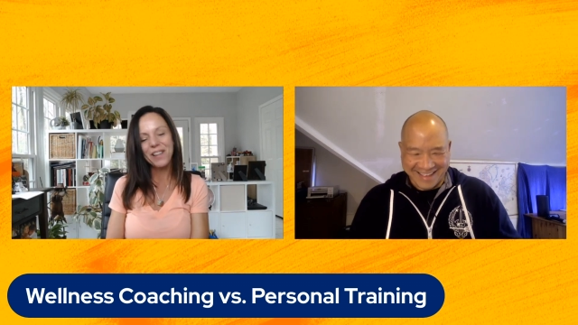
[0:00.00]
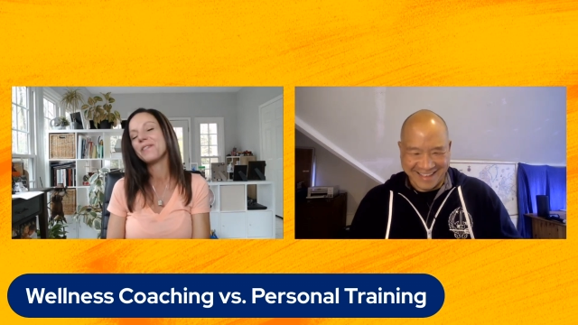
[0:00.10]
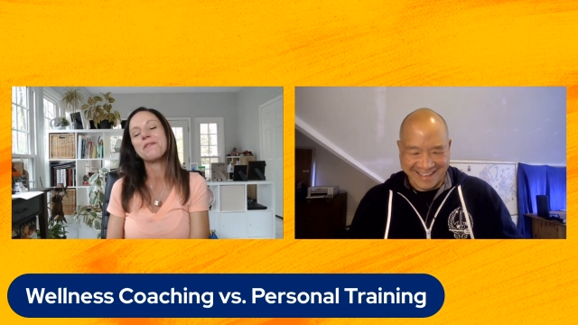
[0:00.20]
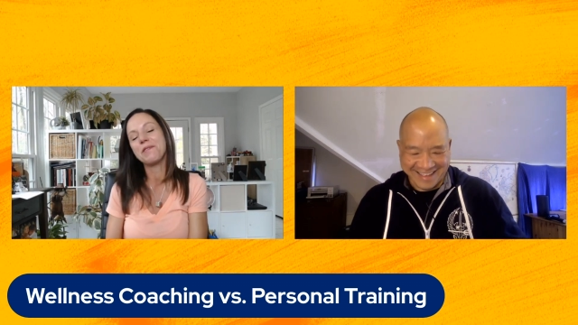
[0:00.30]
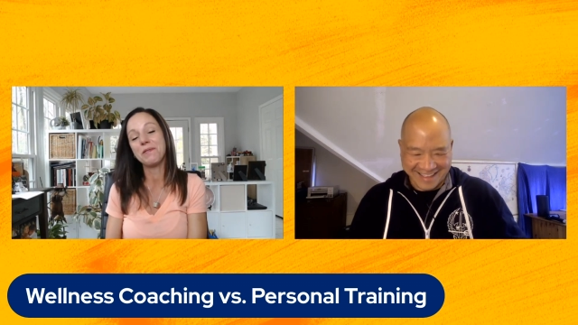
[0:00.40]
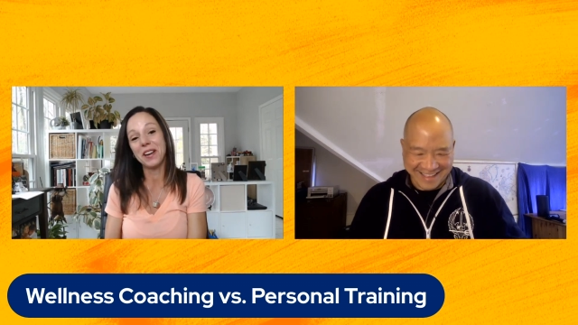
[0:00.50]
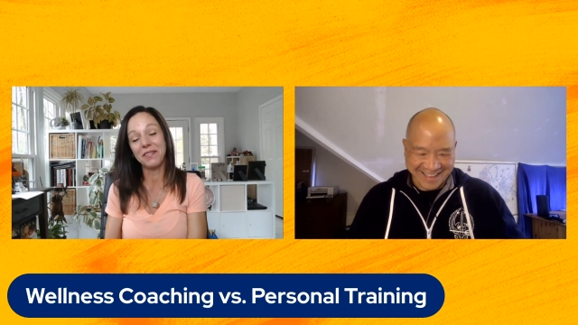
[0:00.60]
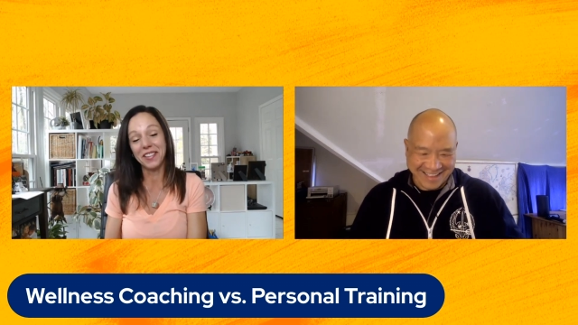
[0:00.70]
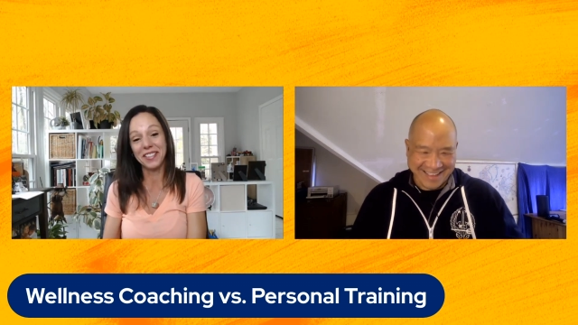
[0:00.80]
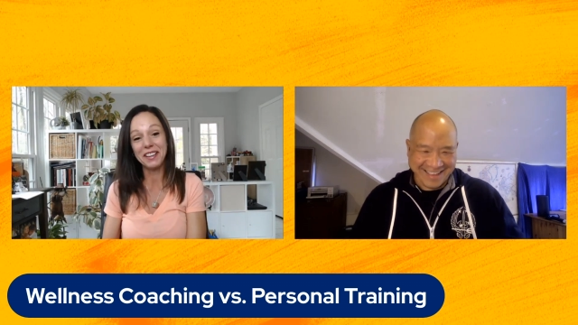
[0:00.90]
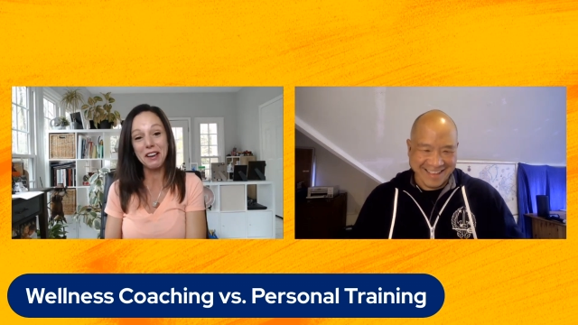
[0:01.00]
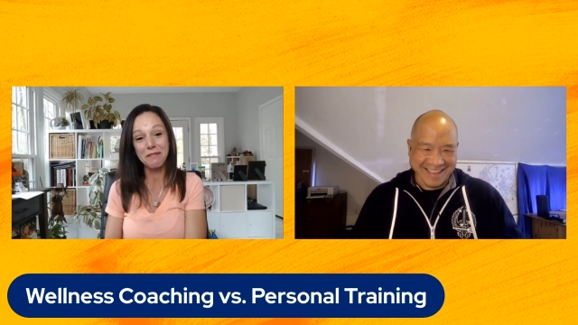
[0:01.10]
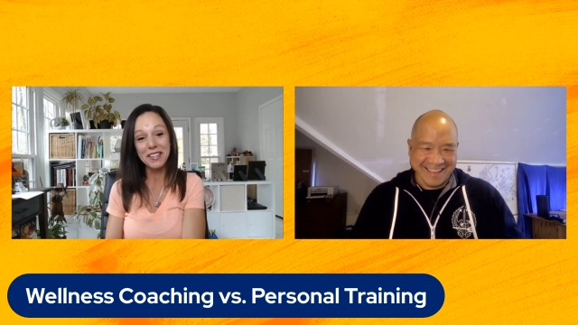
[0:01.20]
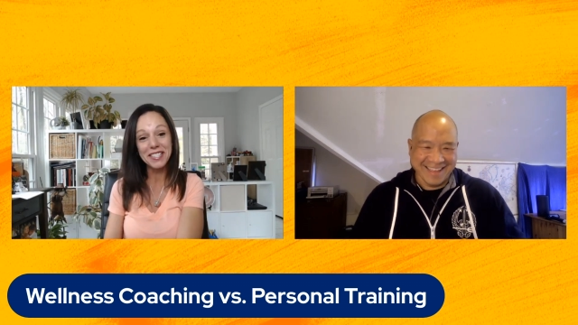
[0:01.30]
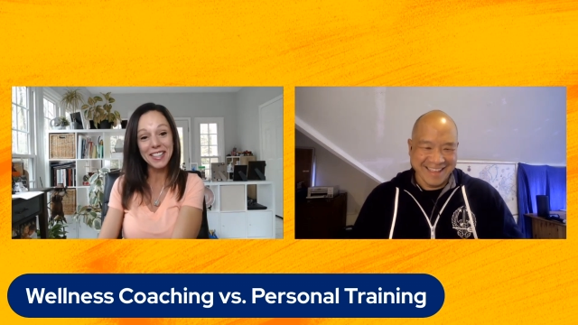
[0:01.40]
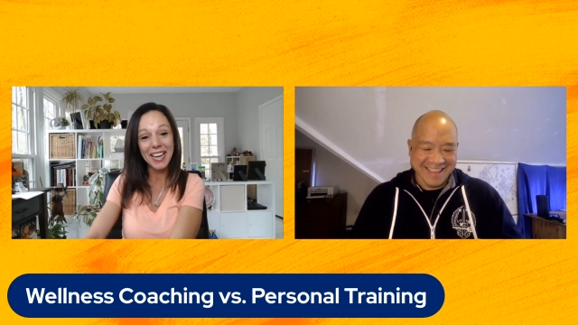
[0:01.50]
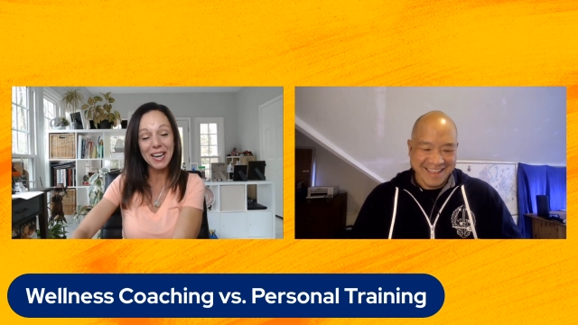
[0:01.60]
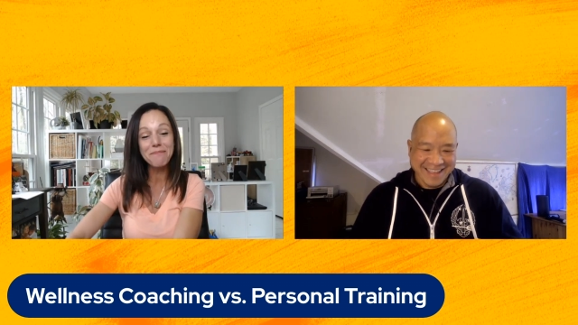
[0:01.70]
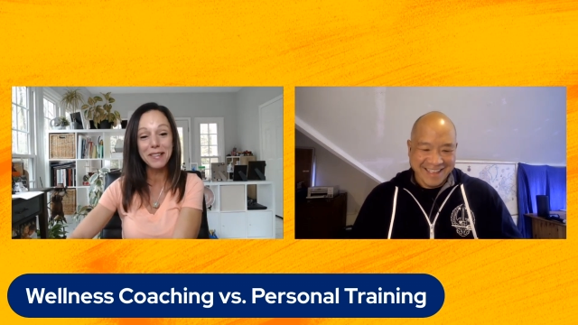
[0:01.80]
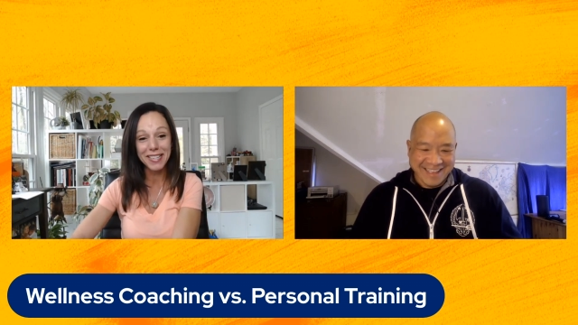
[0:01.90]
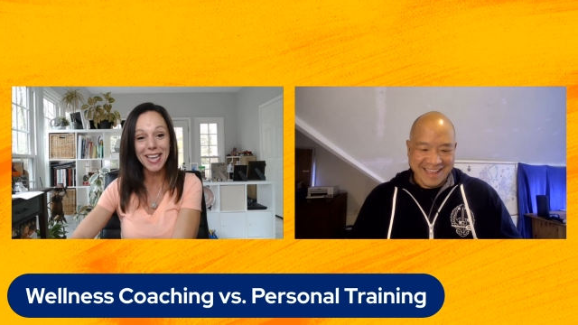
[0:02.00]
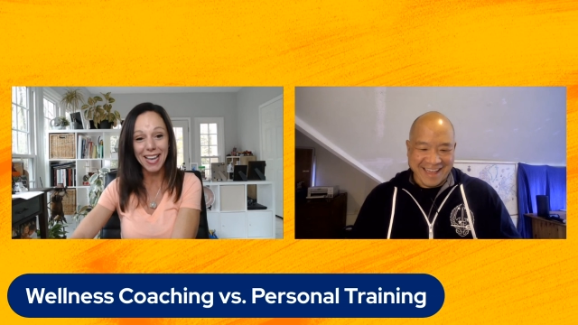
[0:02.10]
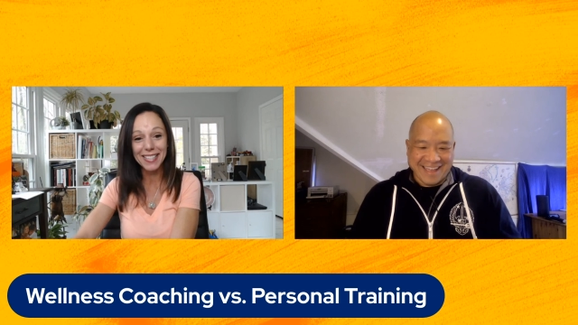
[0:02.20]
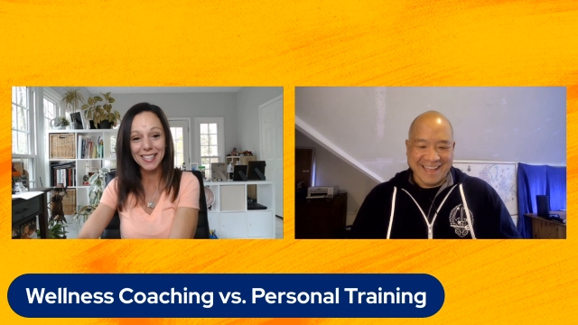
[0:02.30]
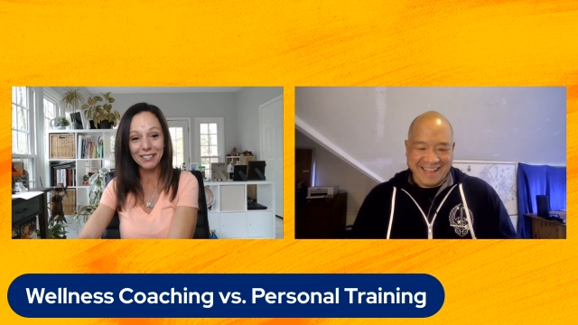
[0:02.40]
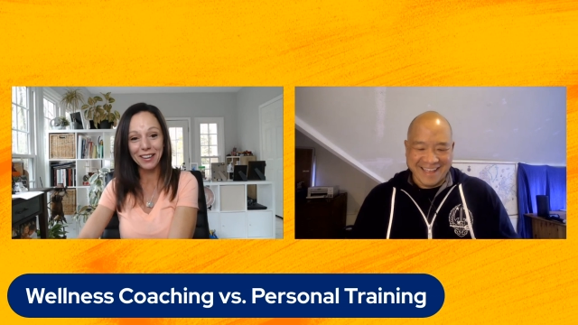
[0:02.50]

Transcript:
Speaker 1: we, we, won't even go into that, but yes.